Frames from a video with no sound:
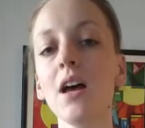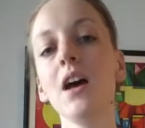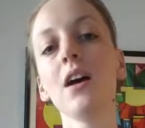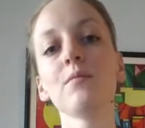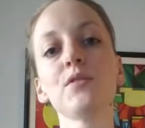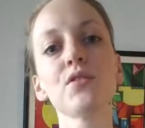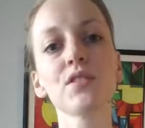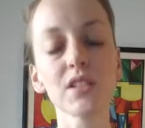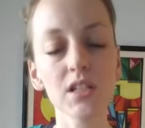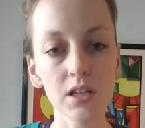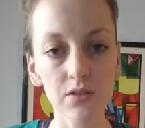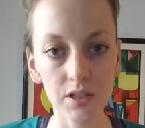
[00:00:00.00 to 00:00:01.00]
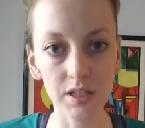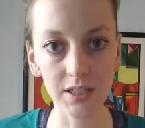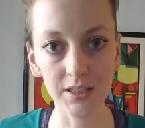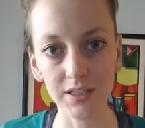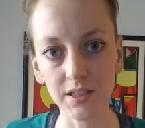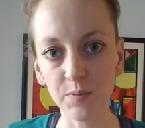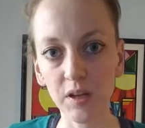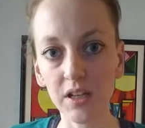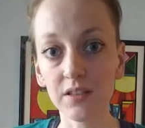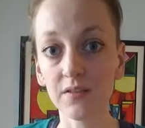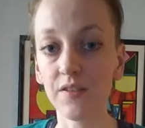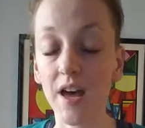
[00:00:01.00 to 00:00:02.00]
So it's an interesting system
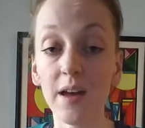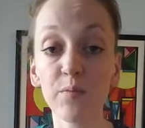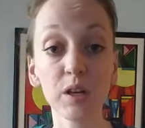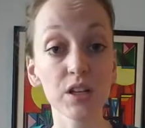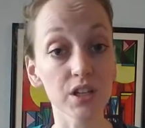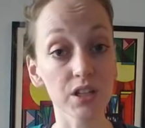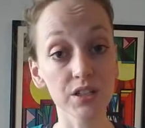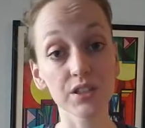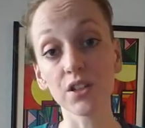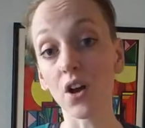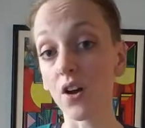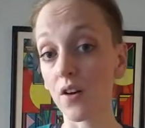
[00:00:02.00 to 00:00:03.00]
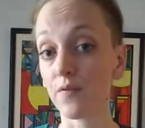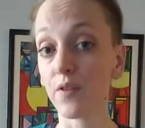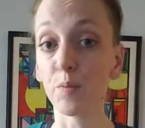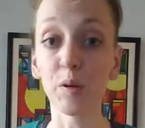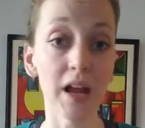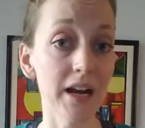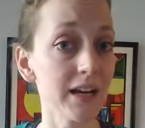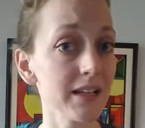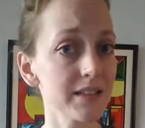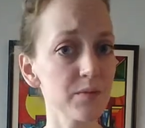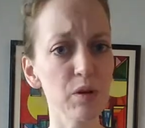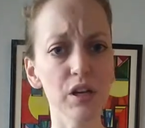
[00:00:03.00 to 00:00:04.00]
because of that, because of the
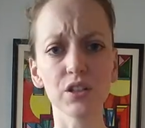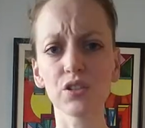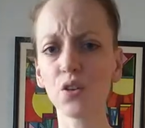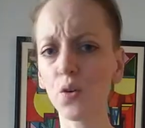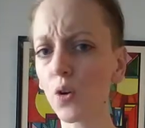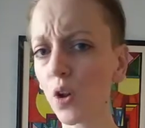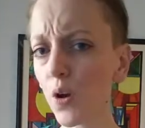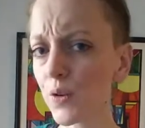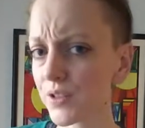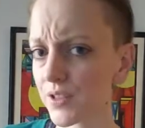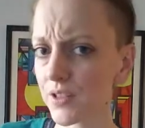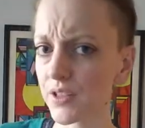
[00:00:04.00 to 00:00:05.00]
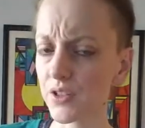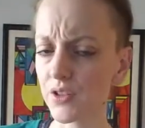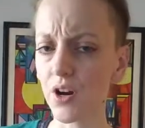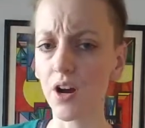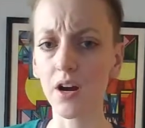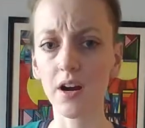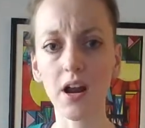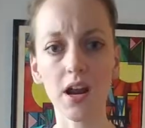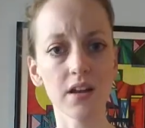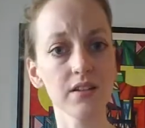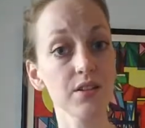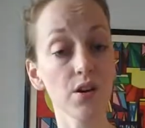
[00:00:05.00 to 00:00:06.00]
planets being so close to the star,
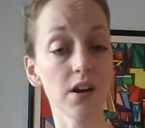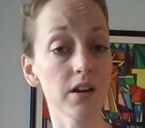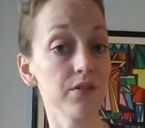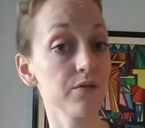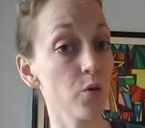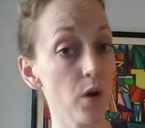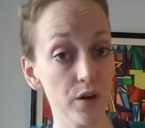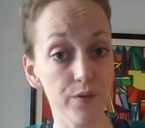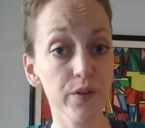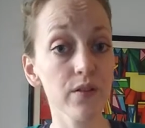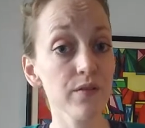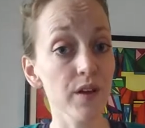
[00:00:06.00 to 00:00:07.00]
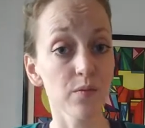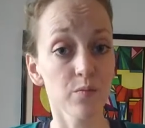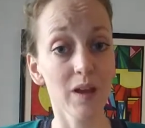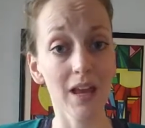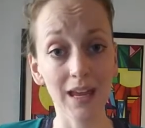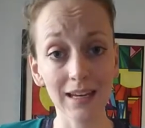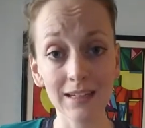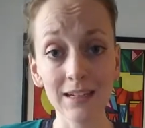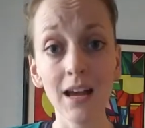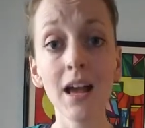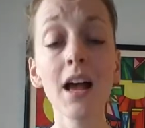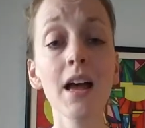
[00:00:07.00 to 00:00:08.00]
and quite a few of them in
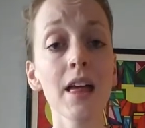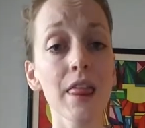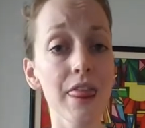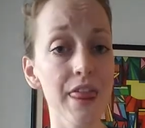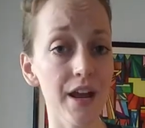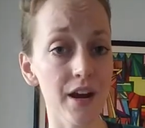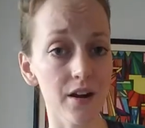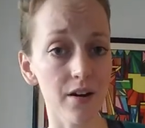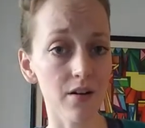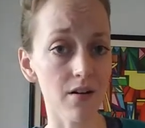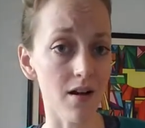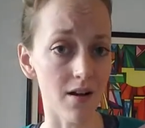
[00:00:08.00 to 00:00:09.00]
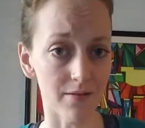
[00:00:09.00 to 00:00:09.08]
their